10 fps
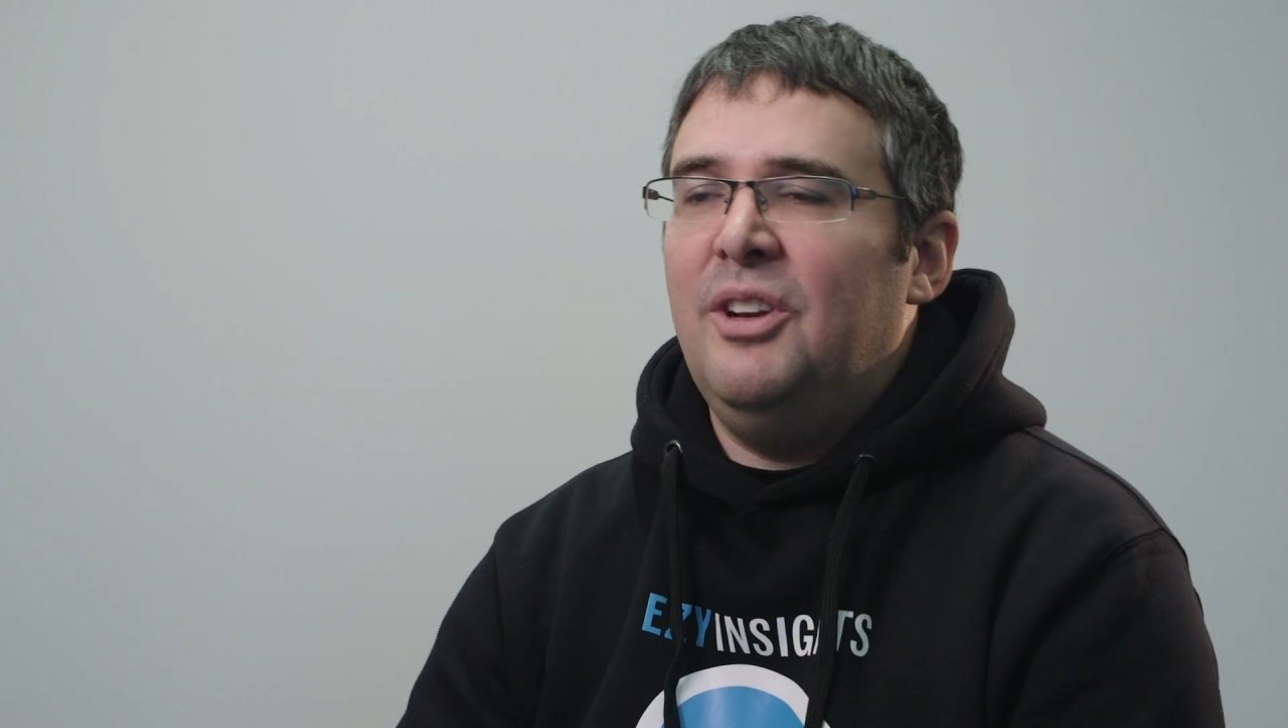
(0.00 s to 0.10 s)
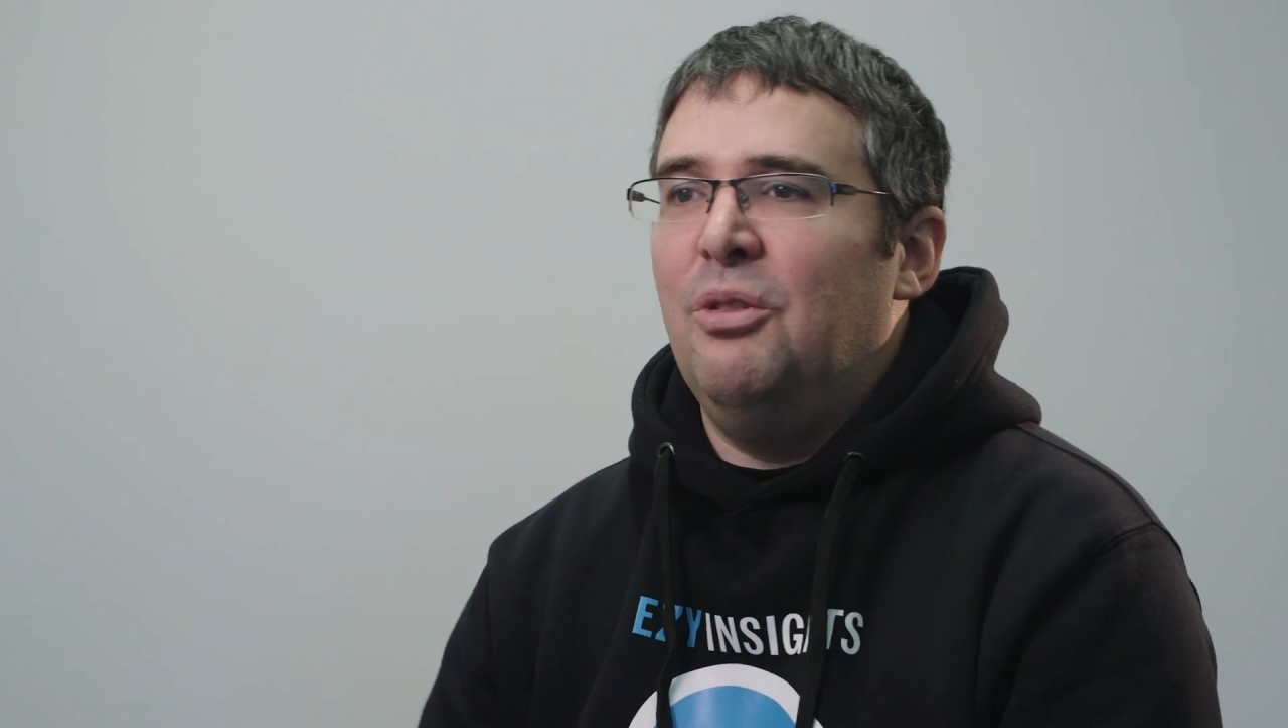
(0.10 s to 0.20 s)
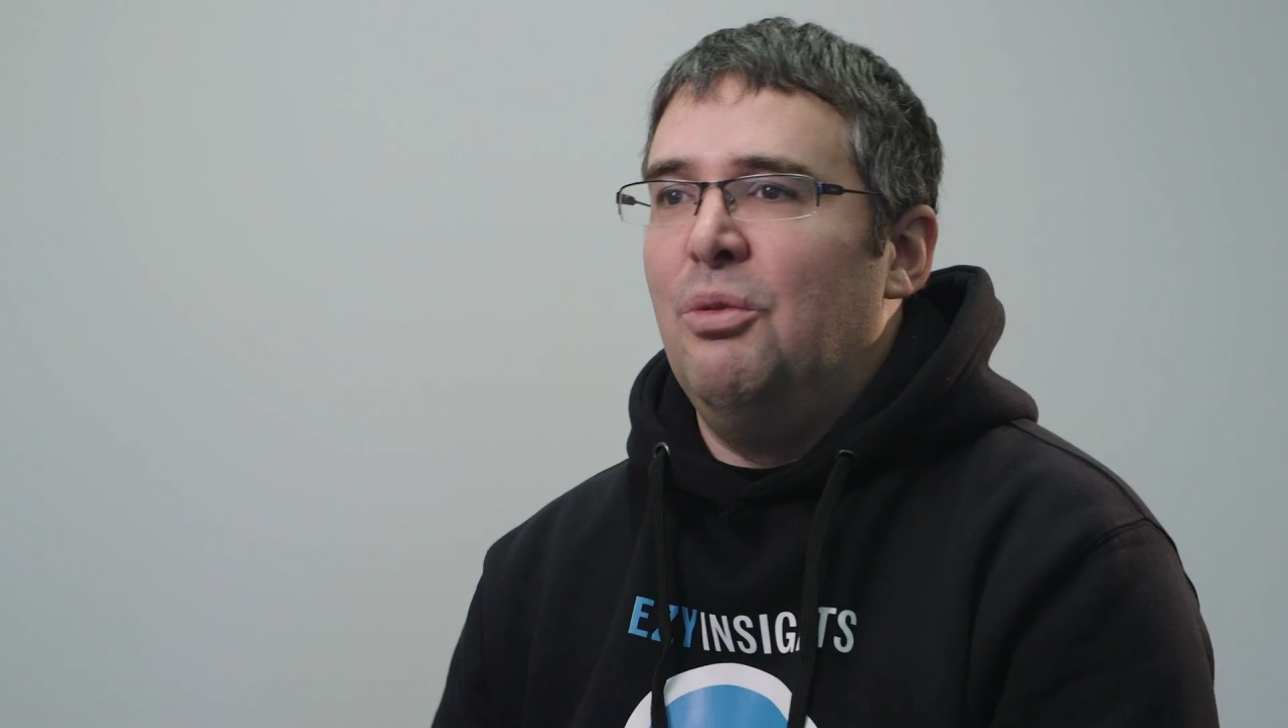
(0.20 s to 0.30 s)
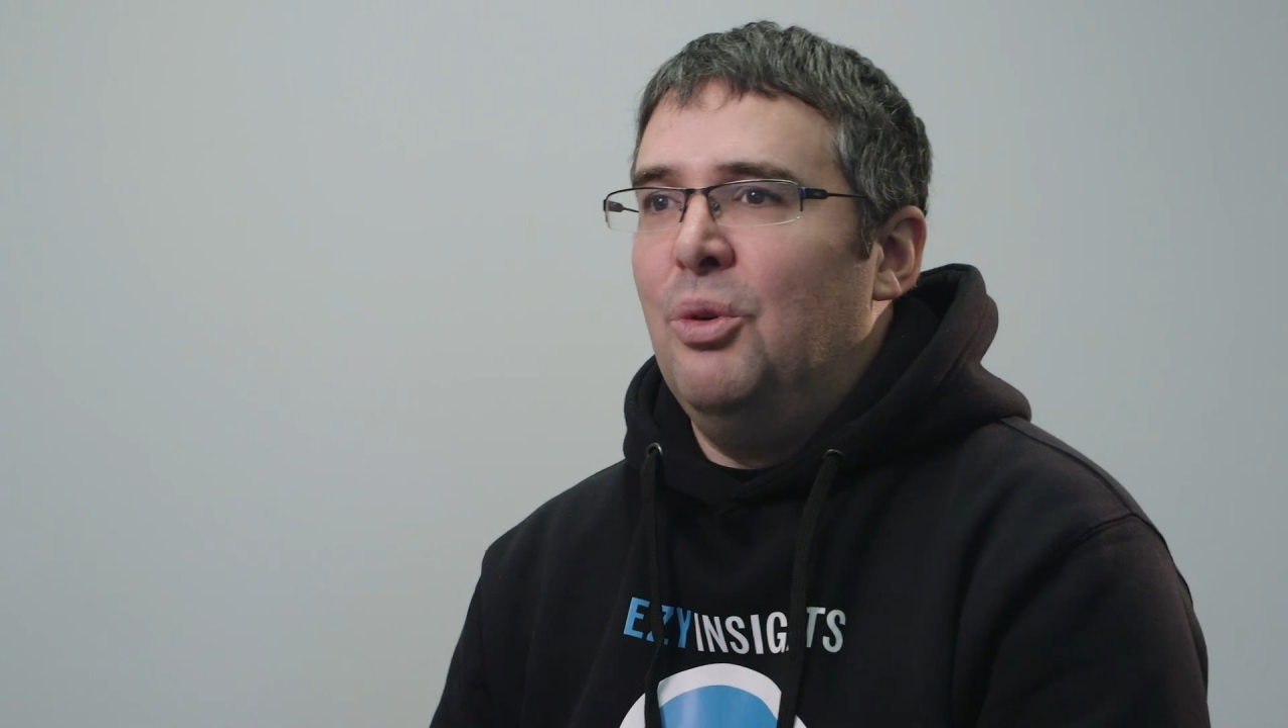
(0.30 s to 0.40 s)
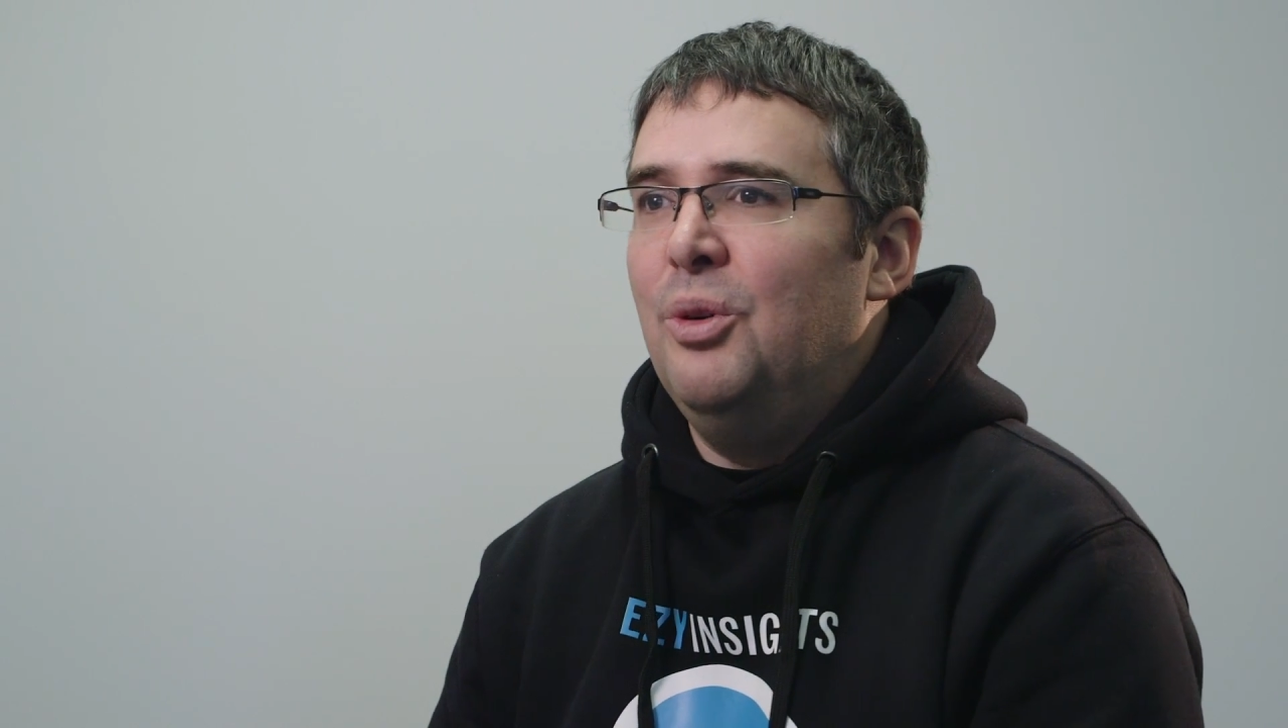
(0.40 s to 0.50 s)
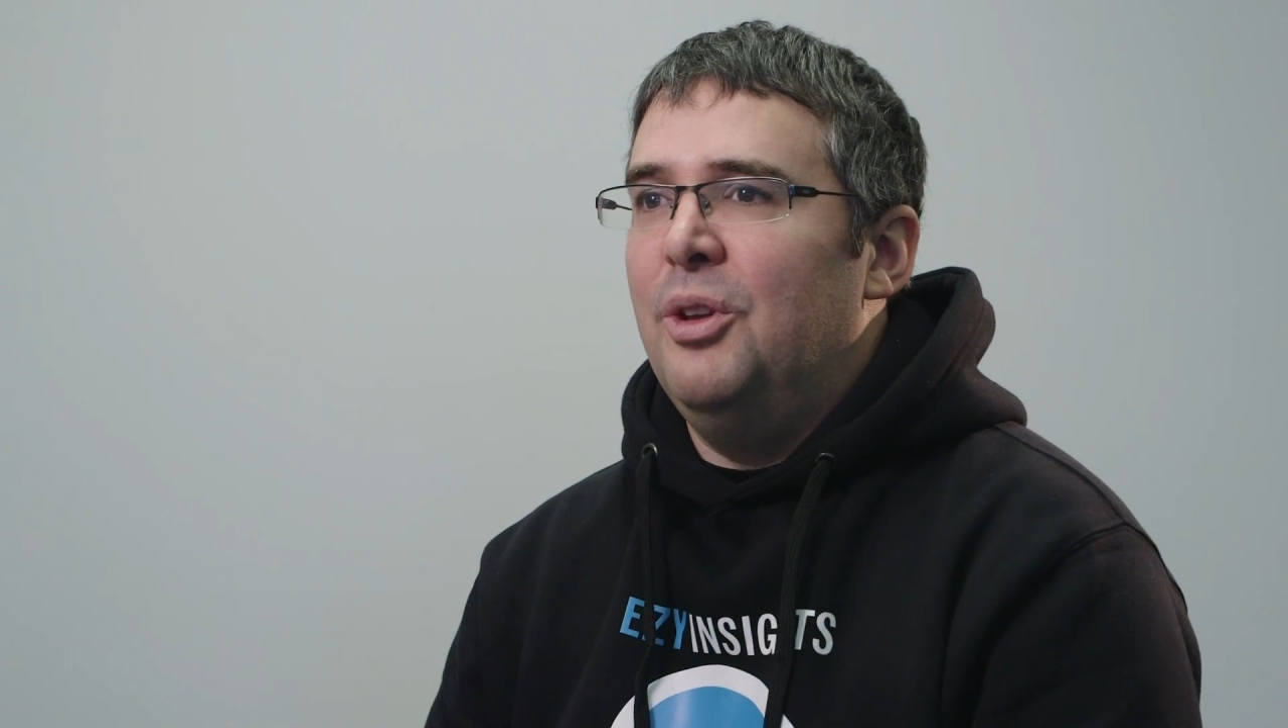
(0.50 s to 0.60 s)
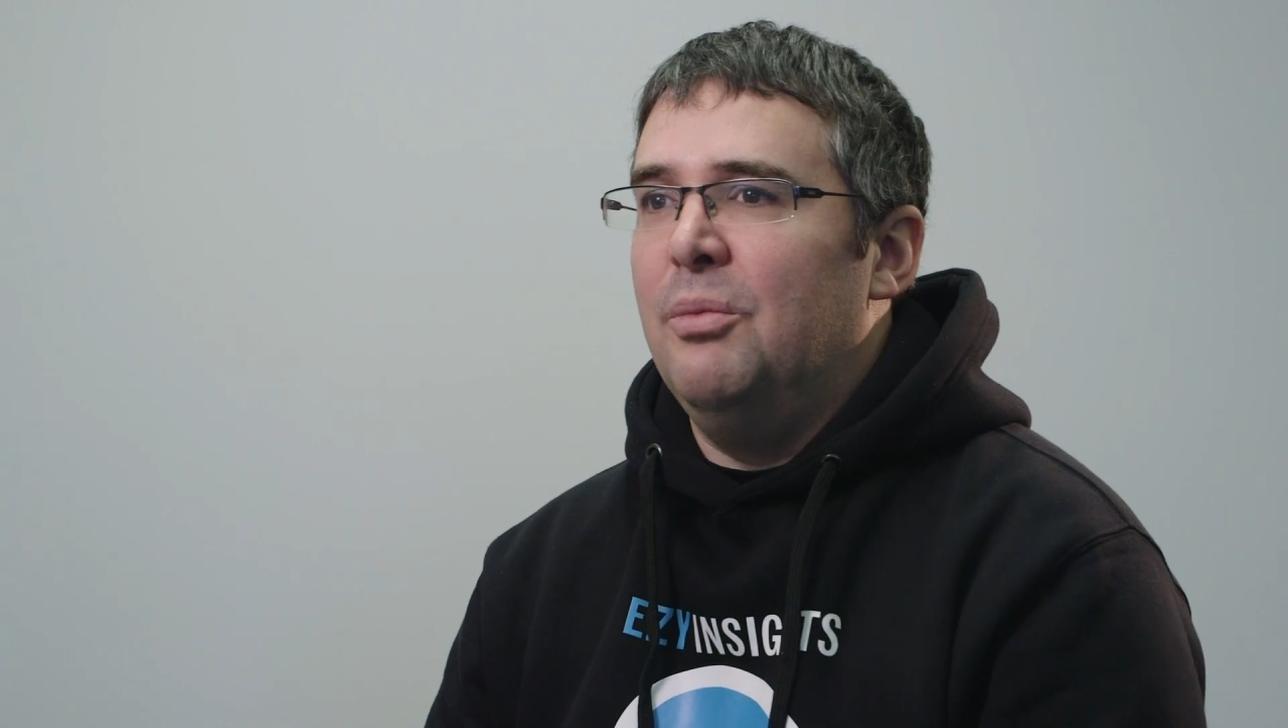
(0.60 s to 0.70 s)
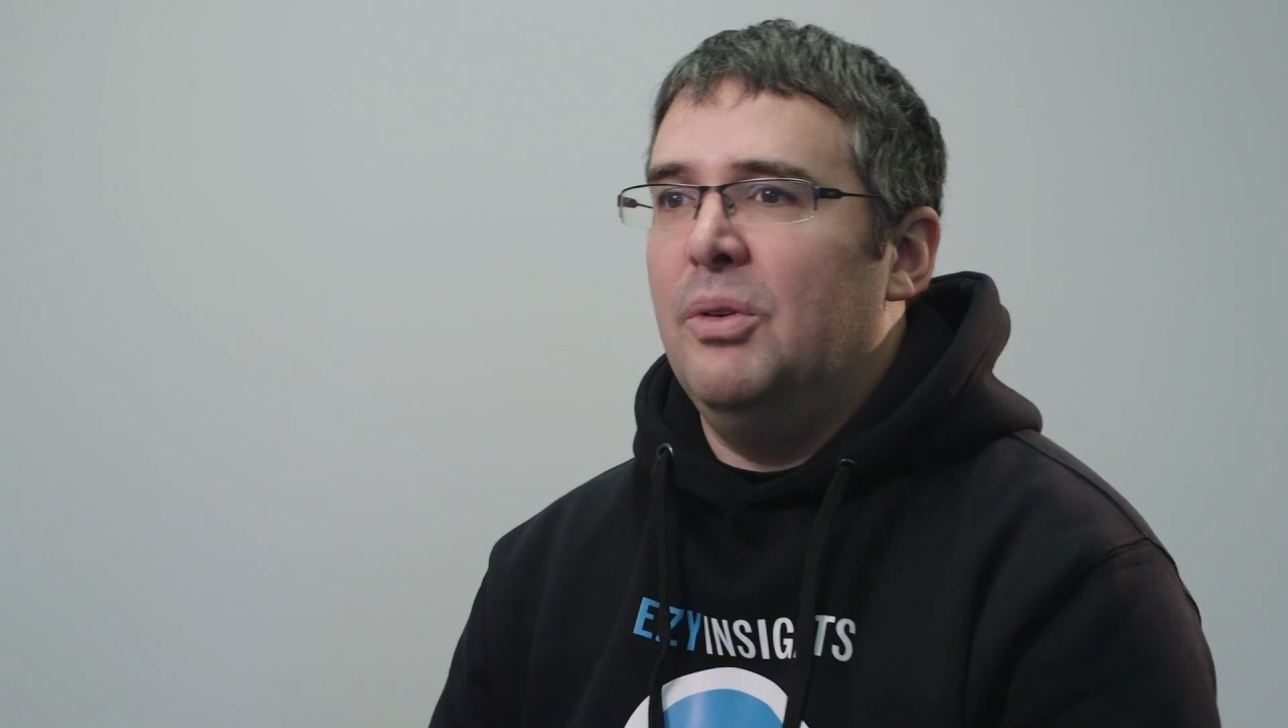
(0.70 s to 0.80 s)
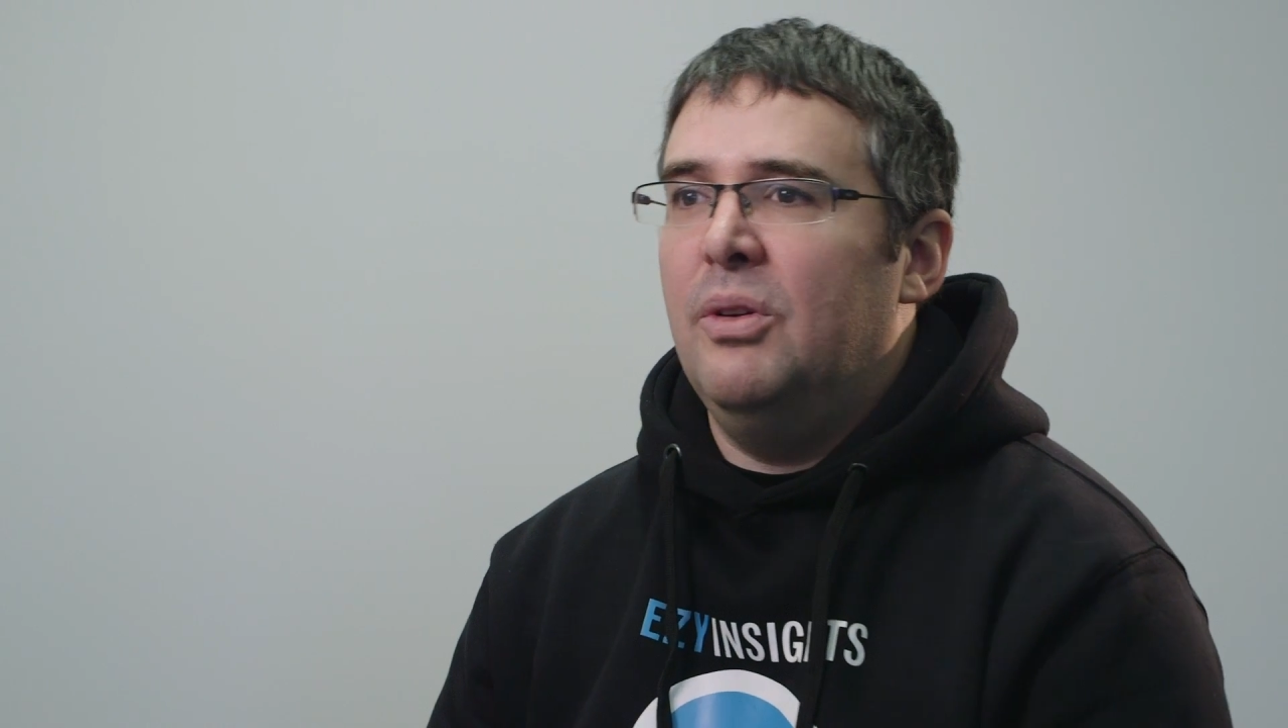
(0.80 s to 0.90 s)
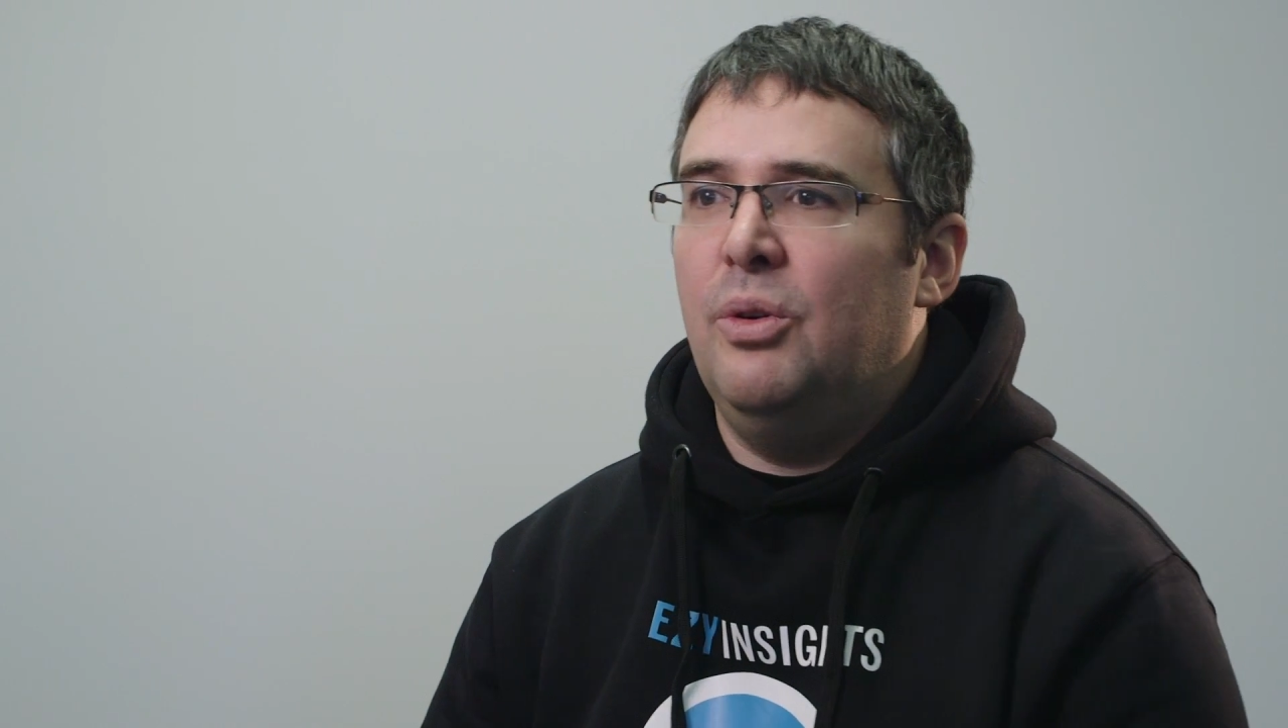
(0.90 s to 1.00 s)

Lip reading: to reward them